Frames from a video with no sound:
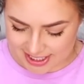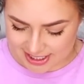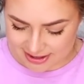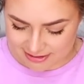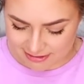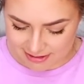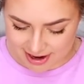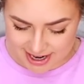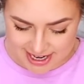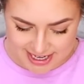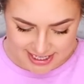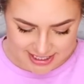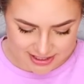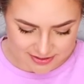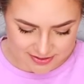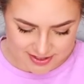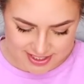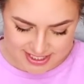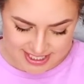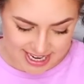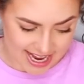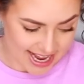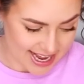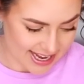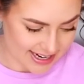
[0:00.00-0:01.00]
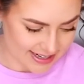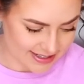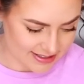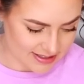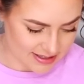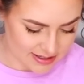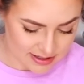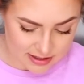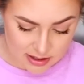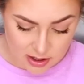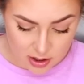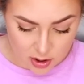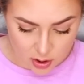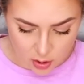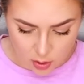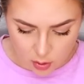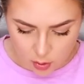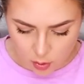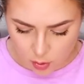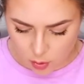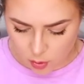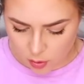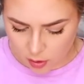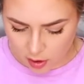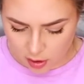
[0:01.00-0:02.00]
grains of sand
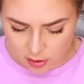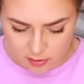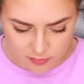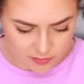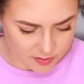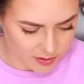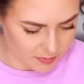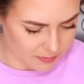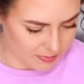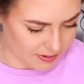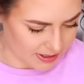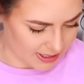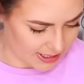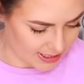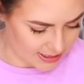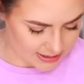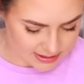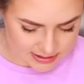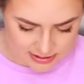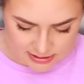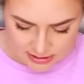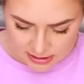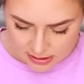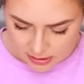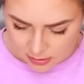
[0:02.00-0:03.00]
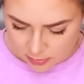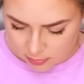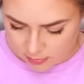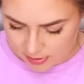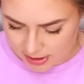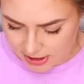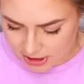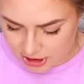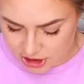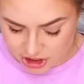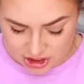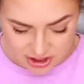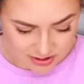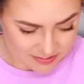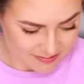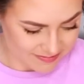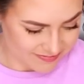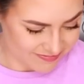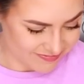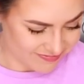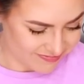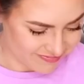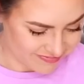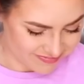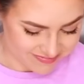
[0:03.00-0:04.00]
all over the place, which
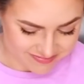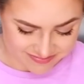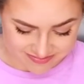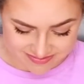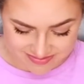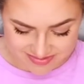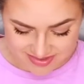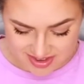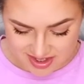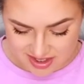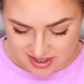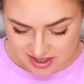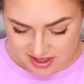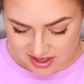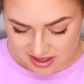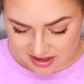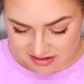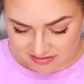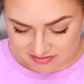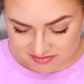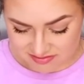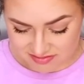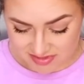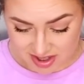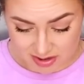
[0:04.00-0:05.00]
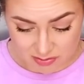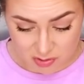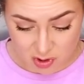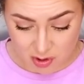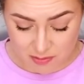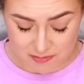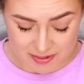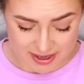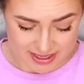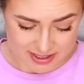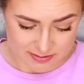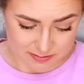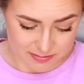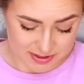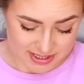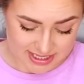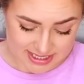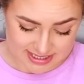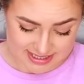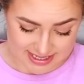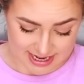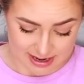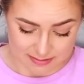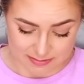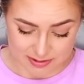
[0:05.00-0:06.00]
I'm not best
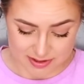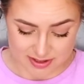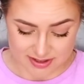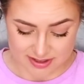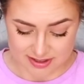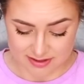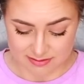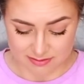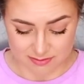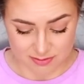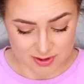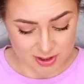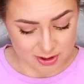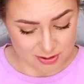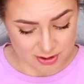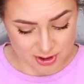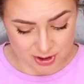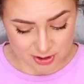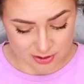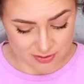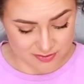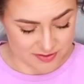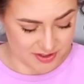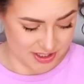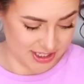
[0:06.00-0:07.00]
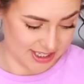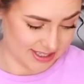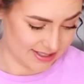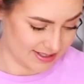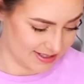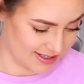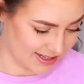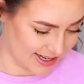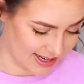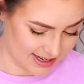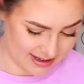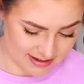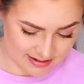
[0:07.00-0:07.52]
pleased at because we only hoovered yesterday.